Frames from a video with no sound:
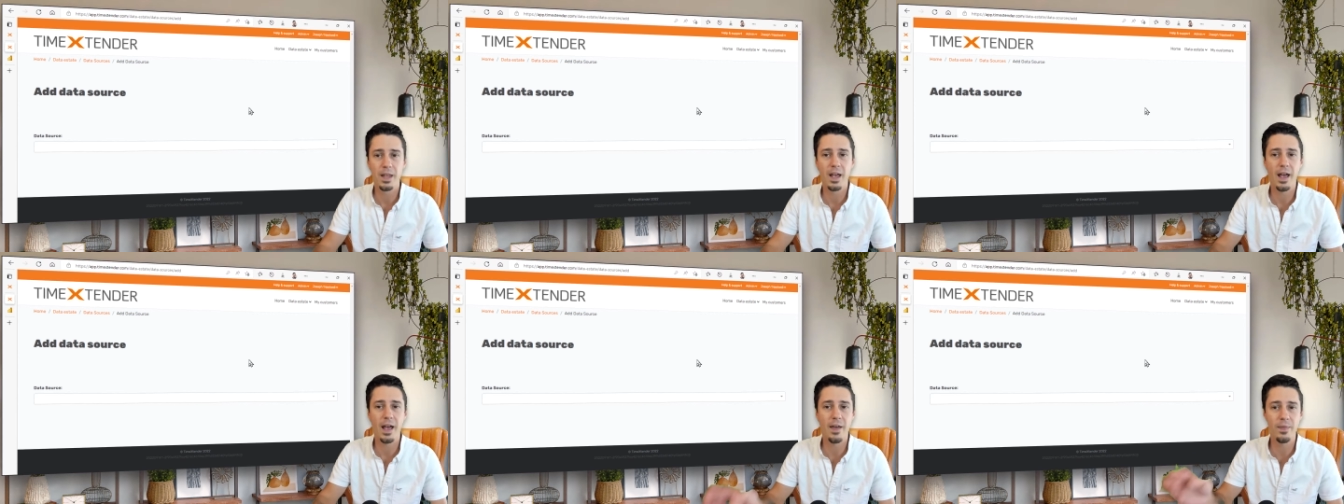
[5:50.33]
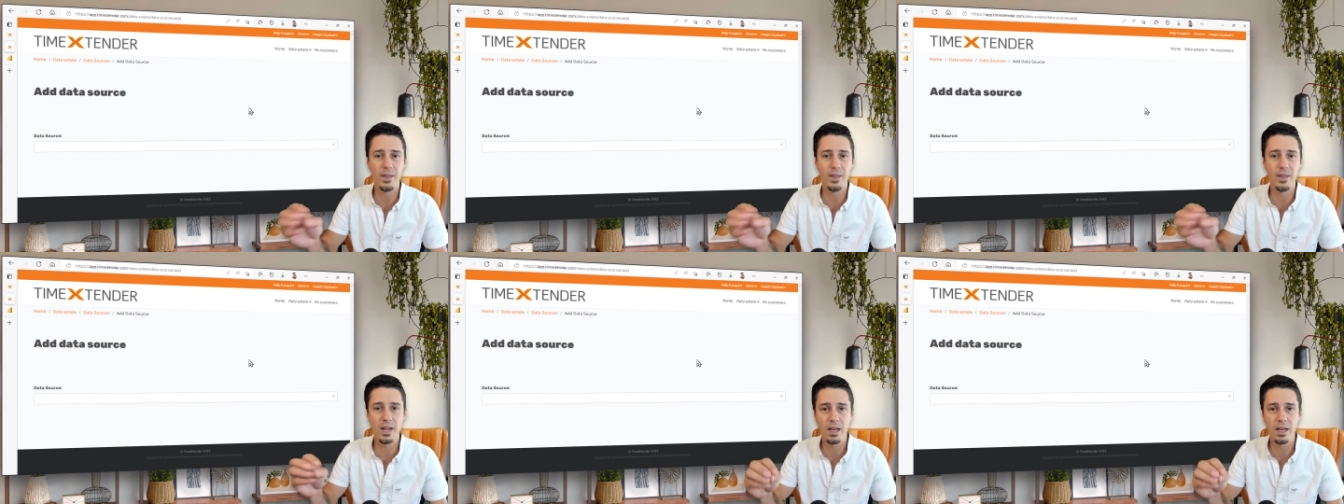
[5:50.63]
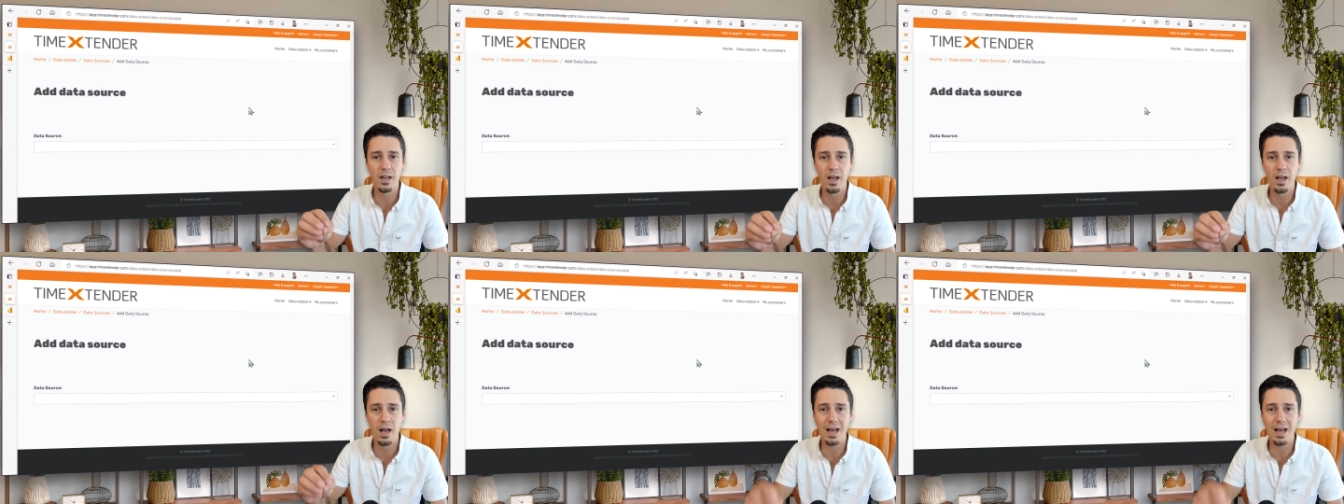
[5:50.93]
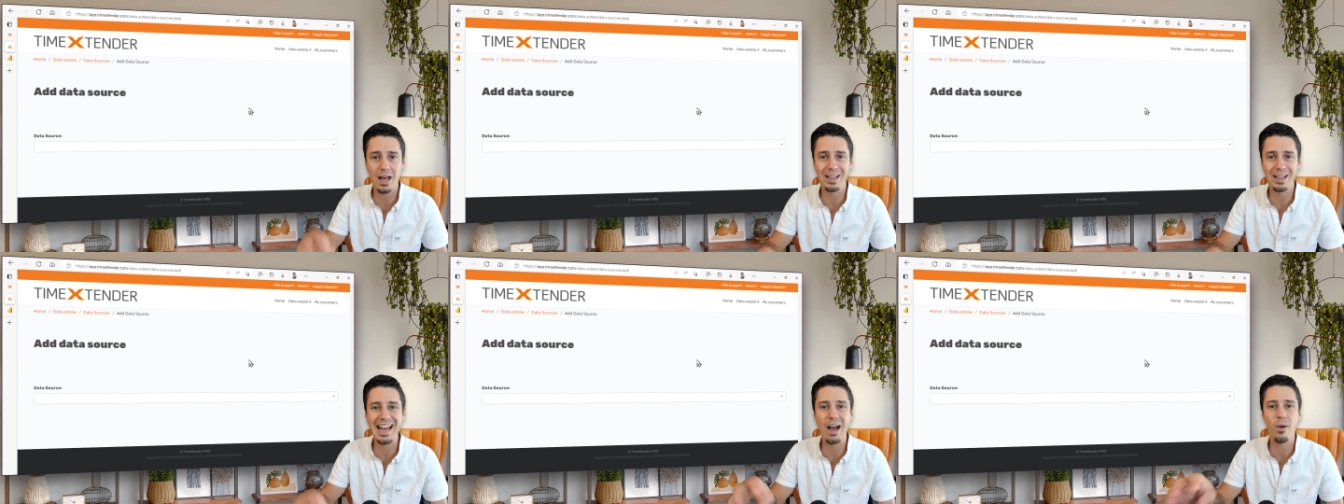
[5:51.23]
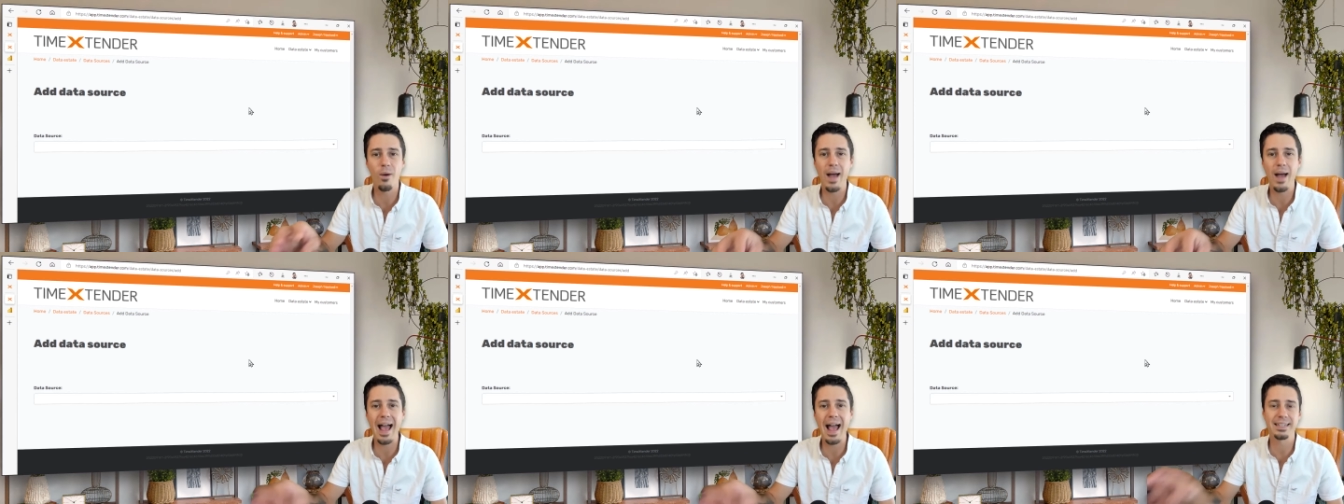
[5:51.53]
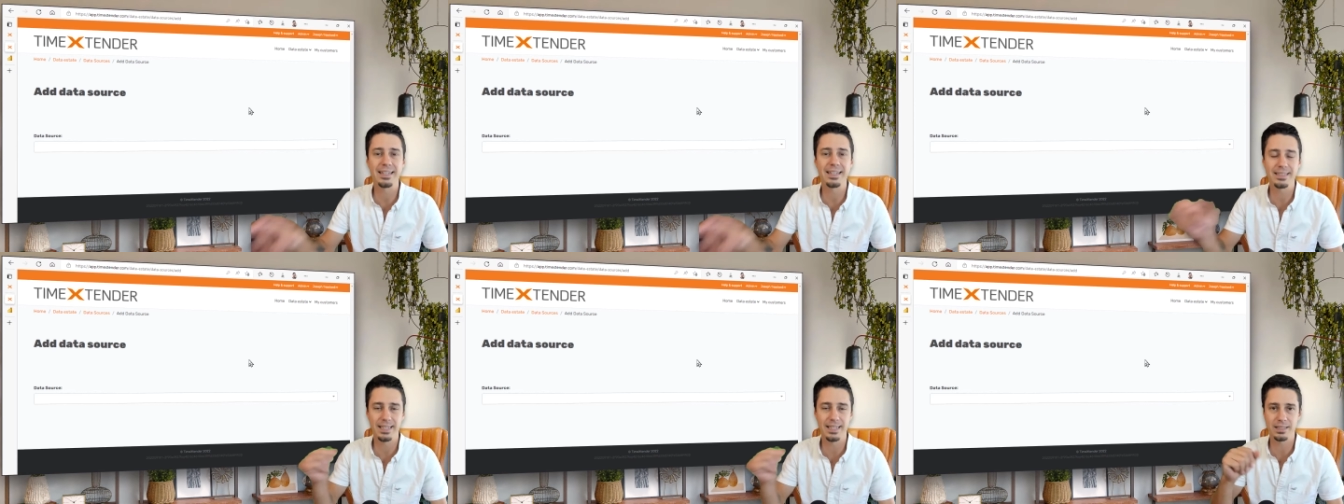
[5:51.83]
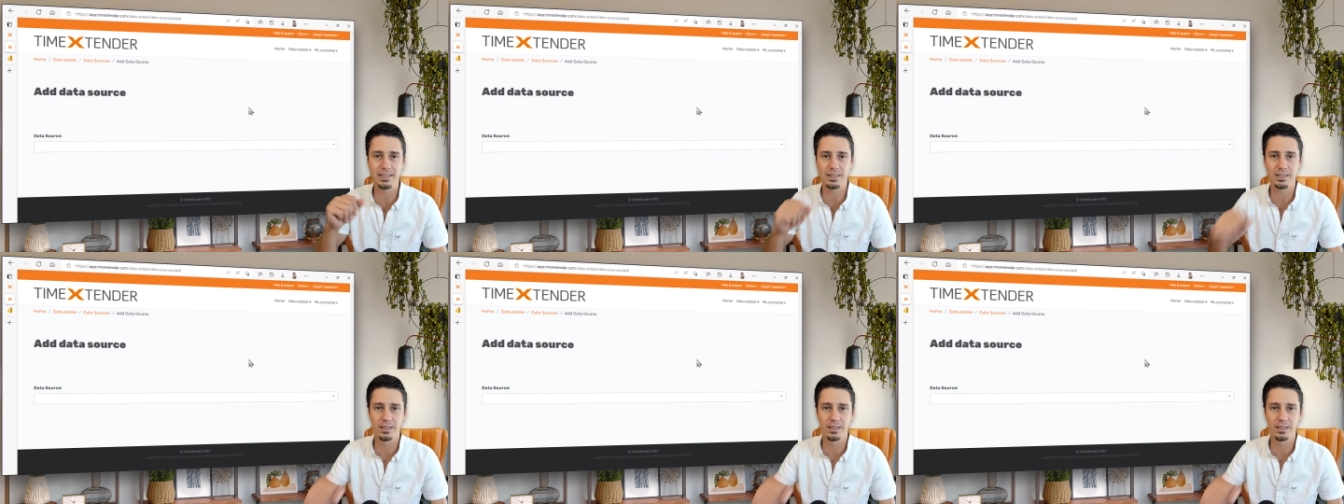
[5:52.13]
and then allow
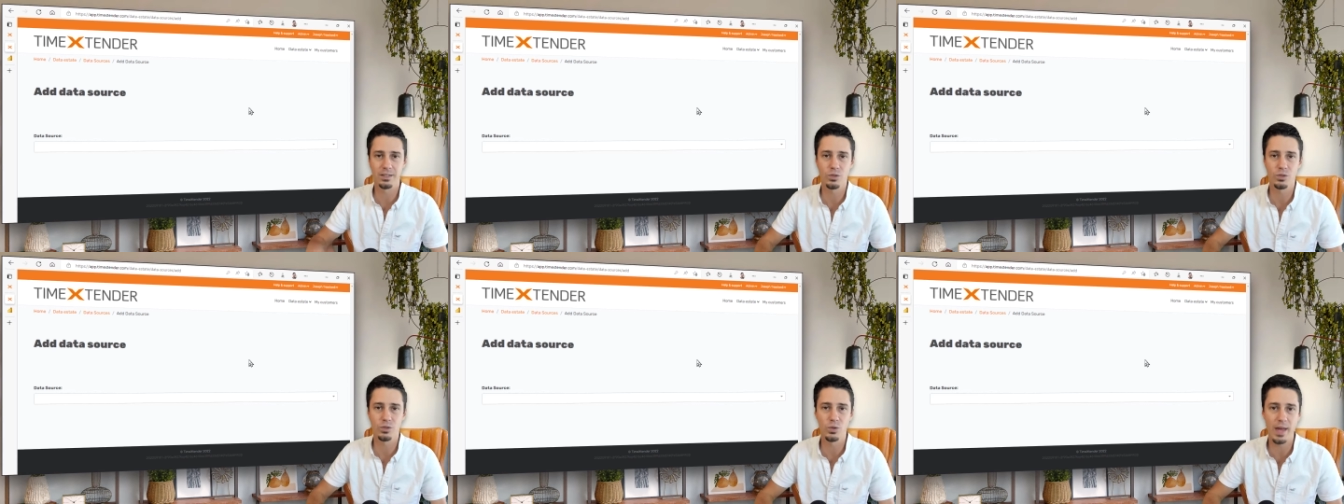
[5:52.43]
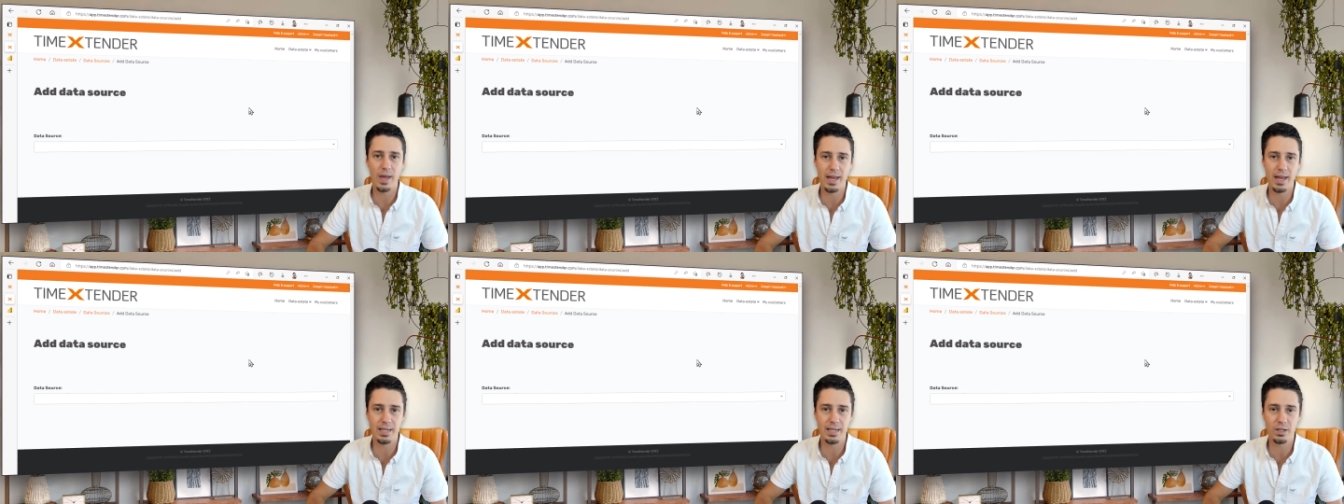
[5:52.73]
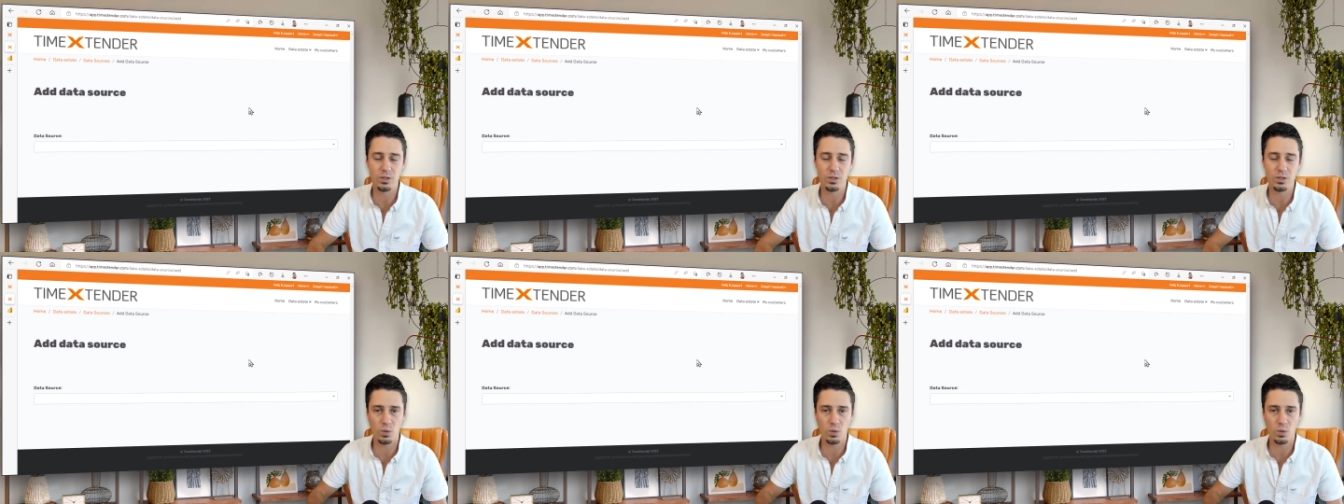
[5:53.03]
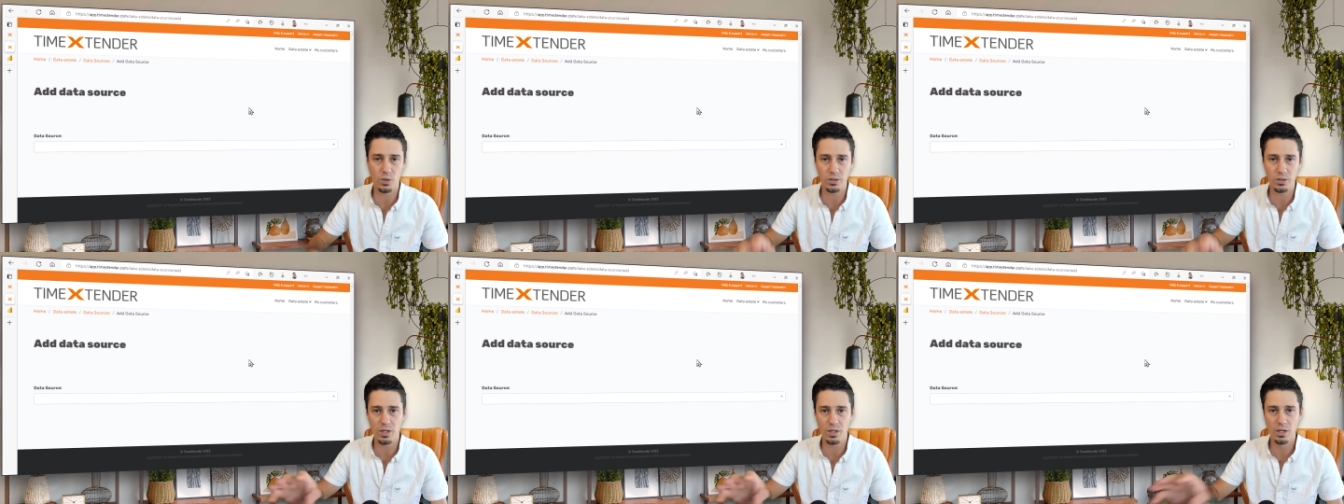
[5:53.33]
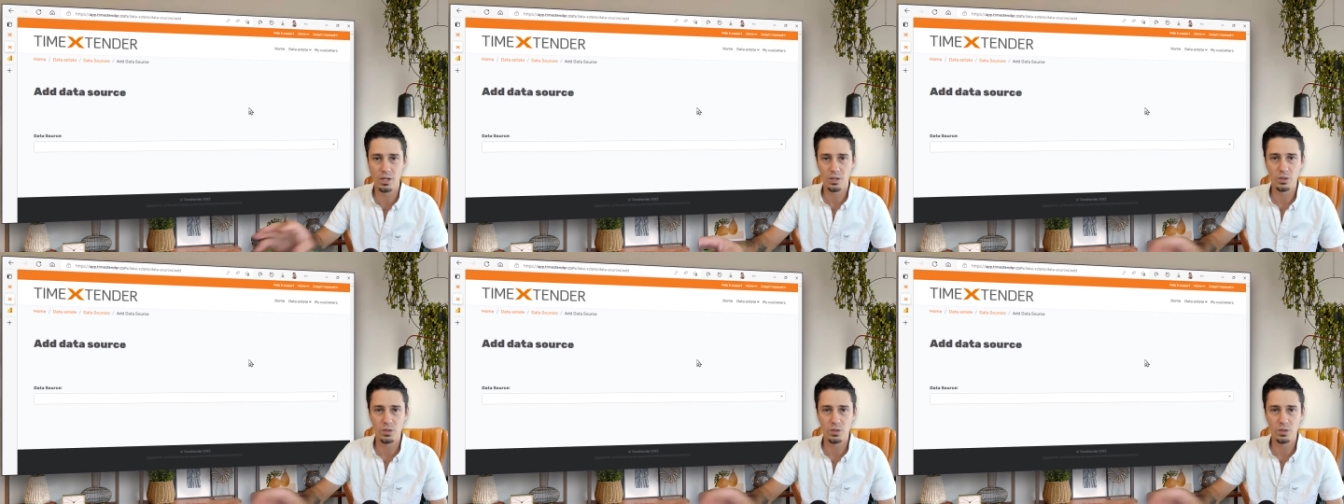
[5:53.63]
access to that data source